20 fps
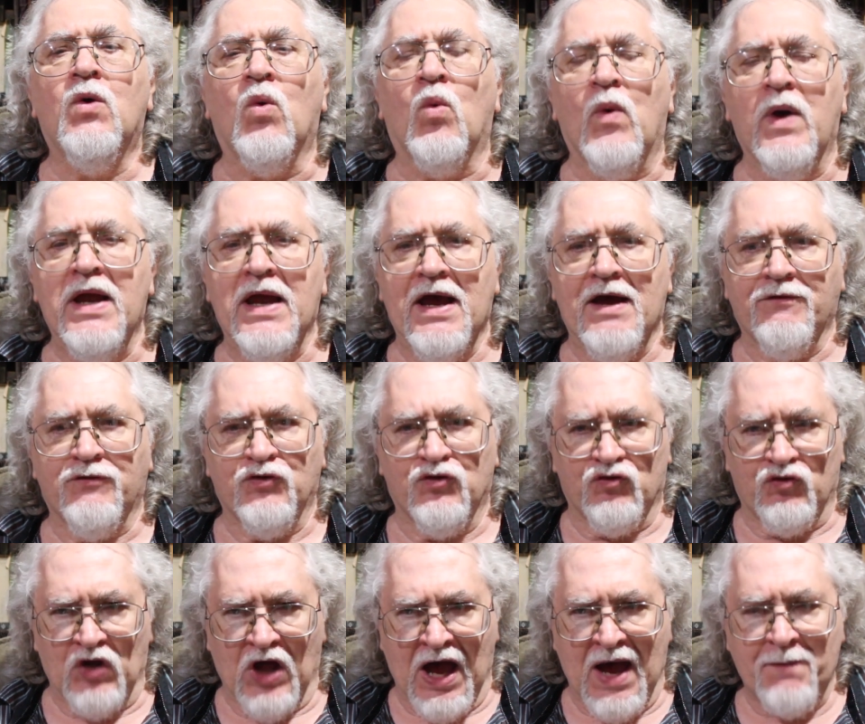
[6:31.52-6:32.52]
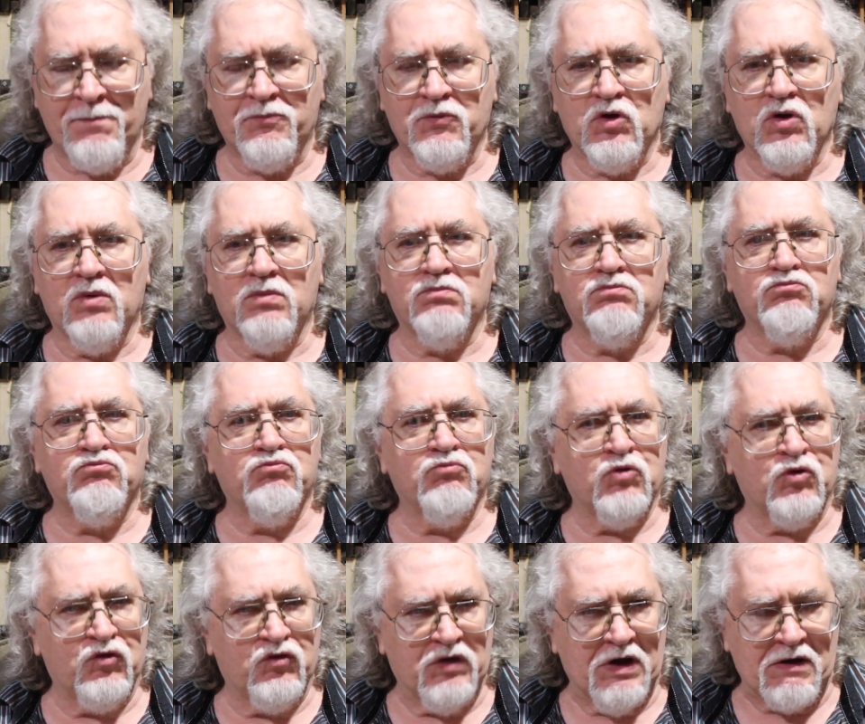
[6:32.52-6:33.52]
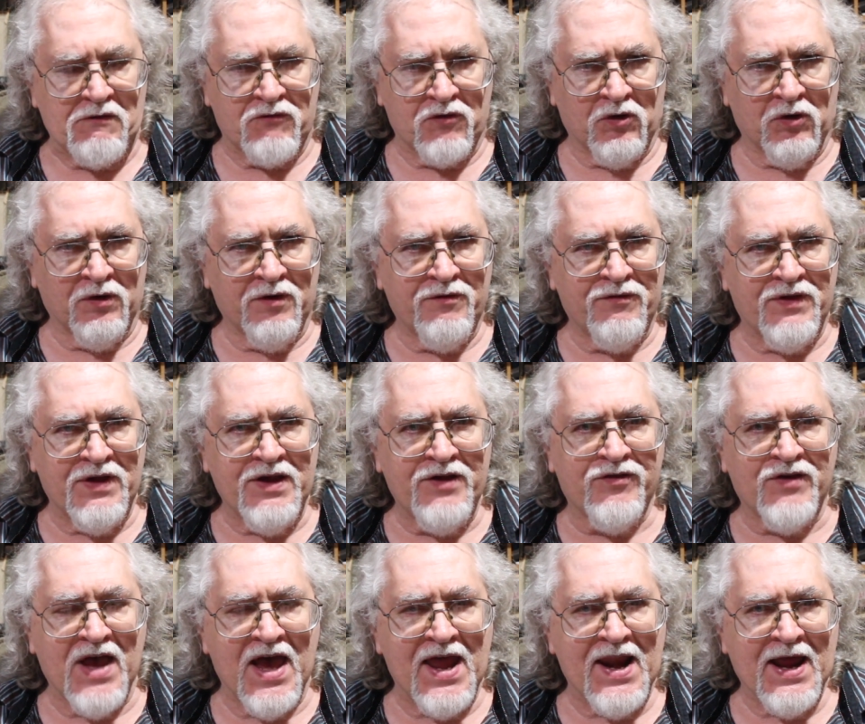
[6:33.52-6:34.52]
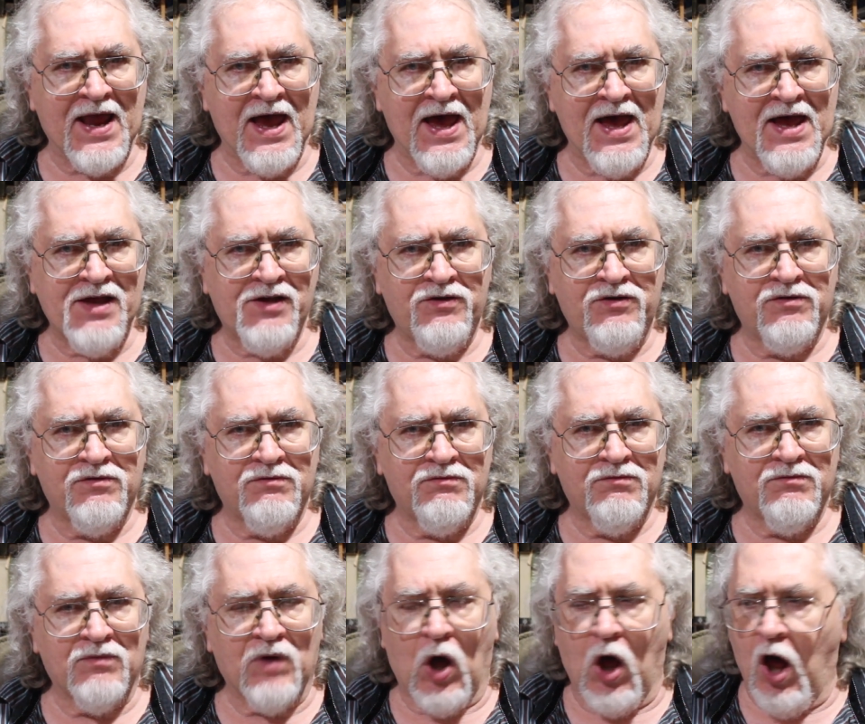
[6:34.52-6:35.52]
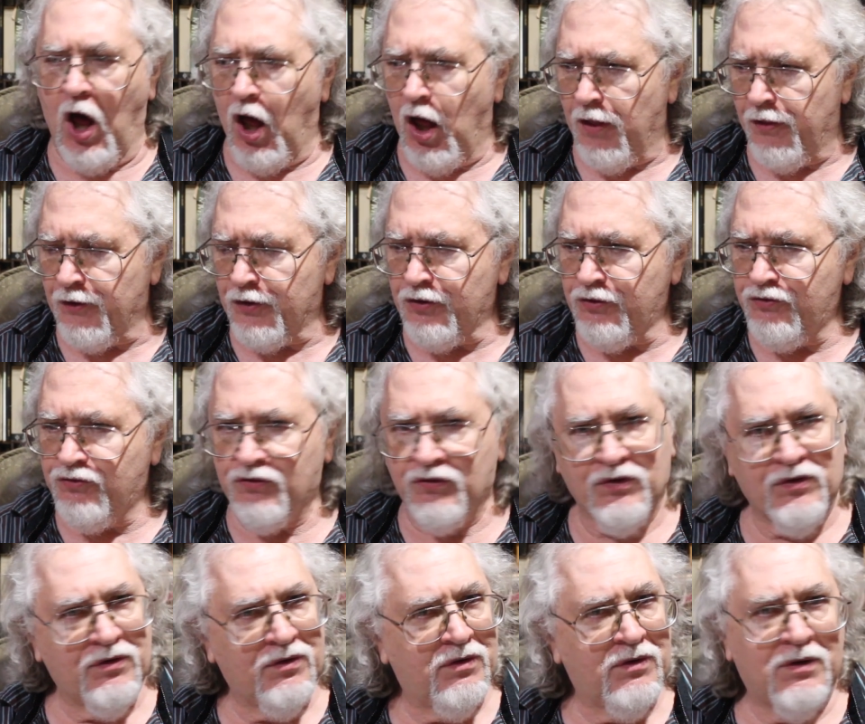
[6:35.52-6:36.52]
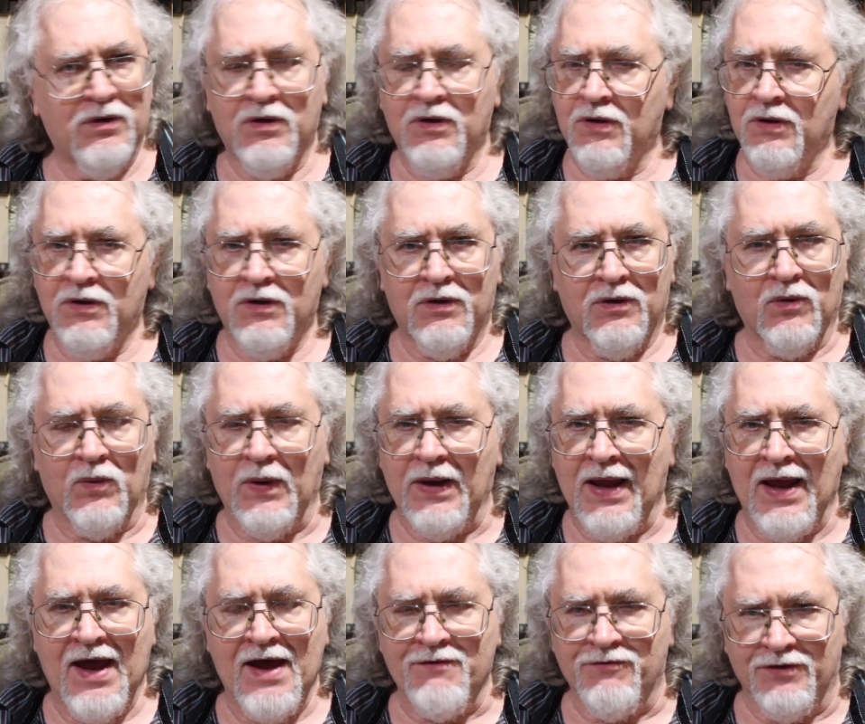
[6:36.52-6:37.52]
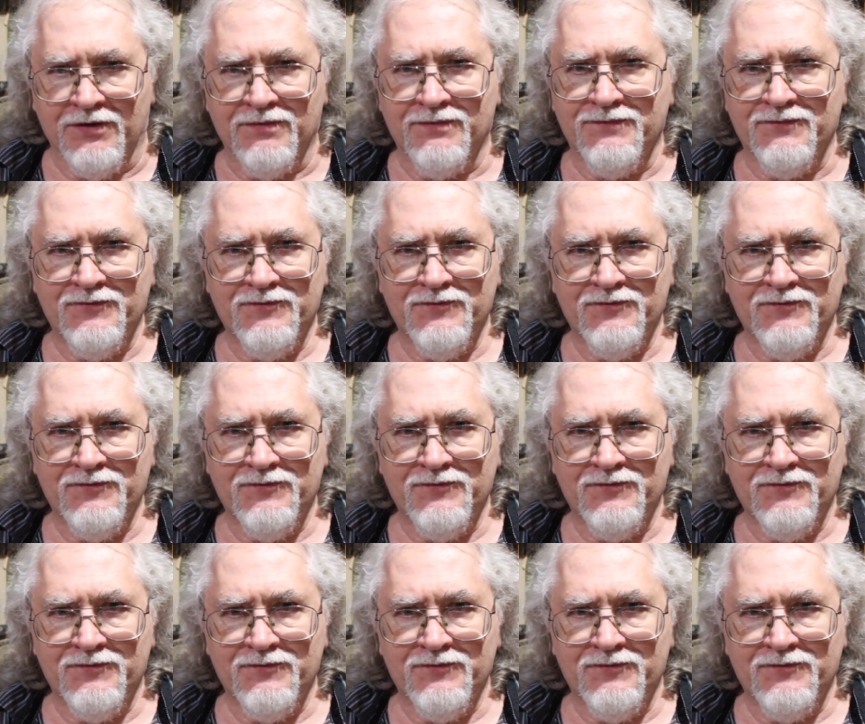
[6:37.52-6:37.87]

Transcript: We have stopped several of these kind of guys. Others, we haven't.